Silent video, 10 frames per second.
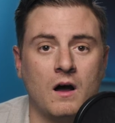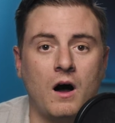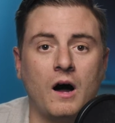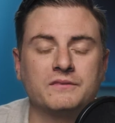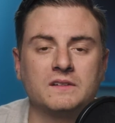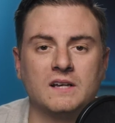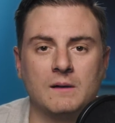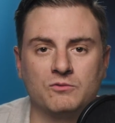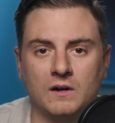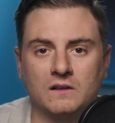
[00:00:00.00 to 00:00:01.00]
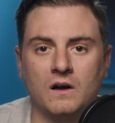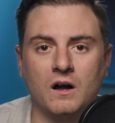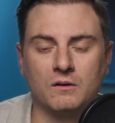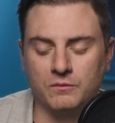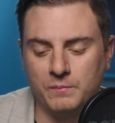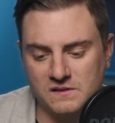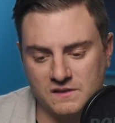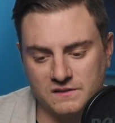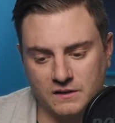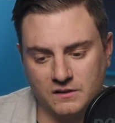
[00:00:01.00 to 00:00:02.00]
Oftentimes when I talk with
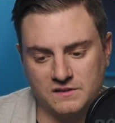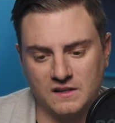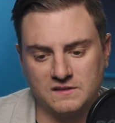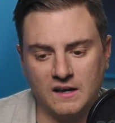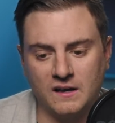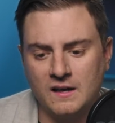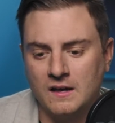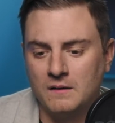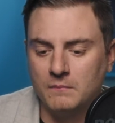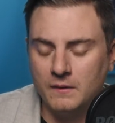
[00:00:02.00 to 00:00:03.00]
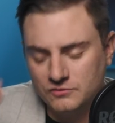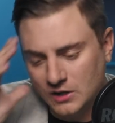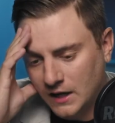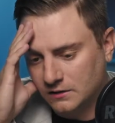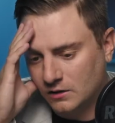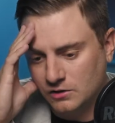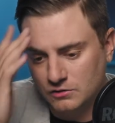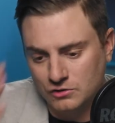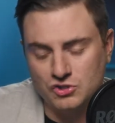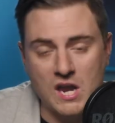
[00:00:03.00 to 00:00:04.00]
business leaders, they say, Jon,
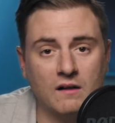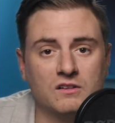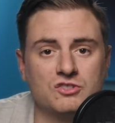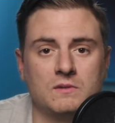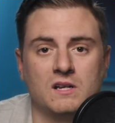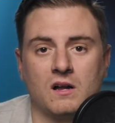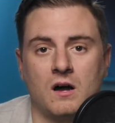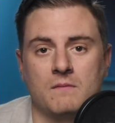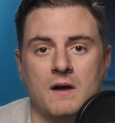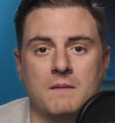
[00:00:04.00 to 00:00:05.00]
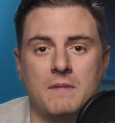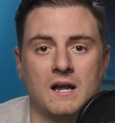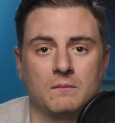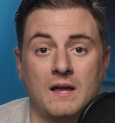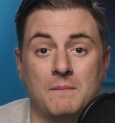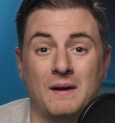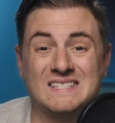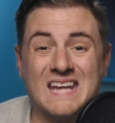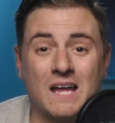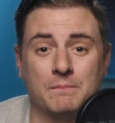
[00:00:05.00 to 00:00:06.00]
you challenged me to cut my bottom line by
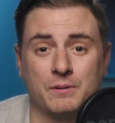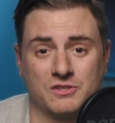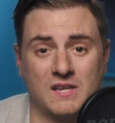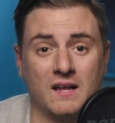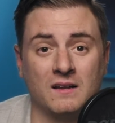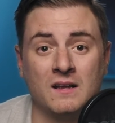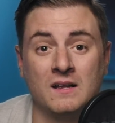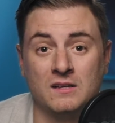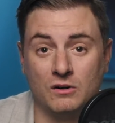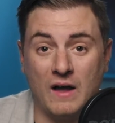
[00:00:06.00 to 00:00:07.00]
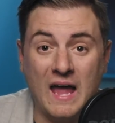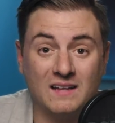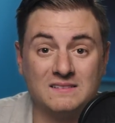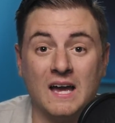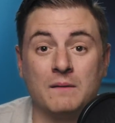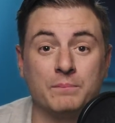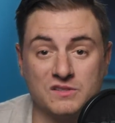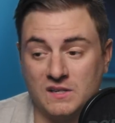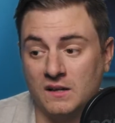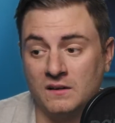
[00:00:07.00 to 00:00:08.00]
10%. Add
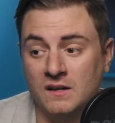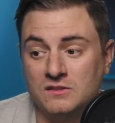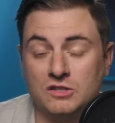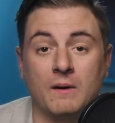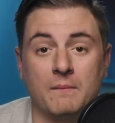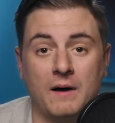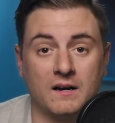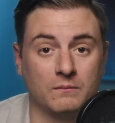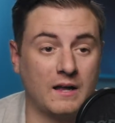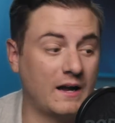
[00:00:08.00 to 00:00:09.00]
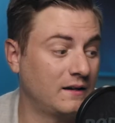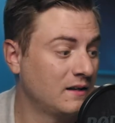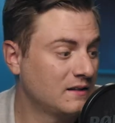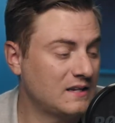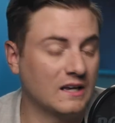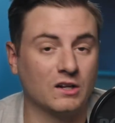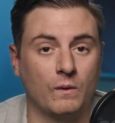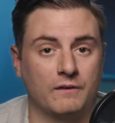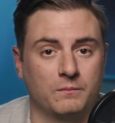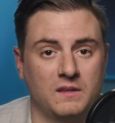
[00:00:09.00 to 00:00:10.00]
10% to my bottom line, take it
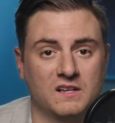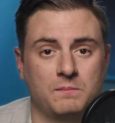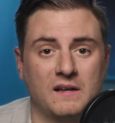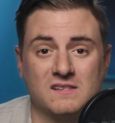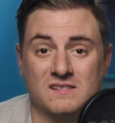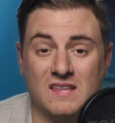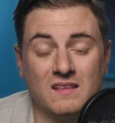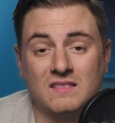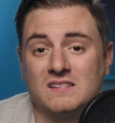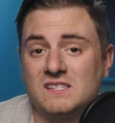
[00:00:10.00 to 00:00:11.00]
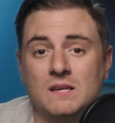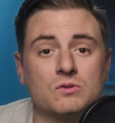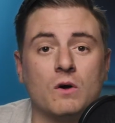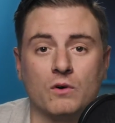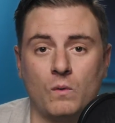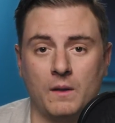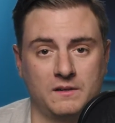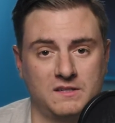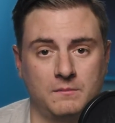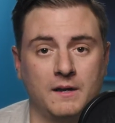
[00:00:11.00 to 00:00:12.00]
away from the expenses. That seems
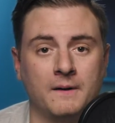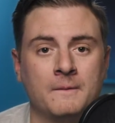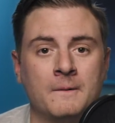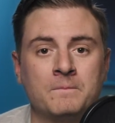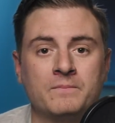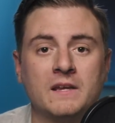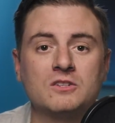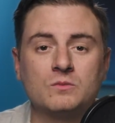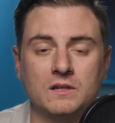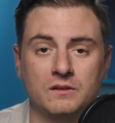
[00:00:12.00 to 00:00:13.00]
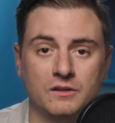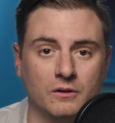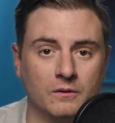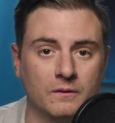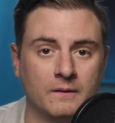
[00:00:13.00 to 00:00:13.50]
overwhelming to me. Here's what you do.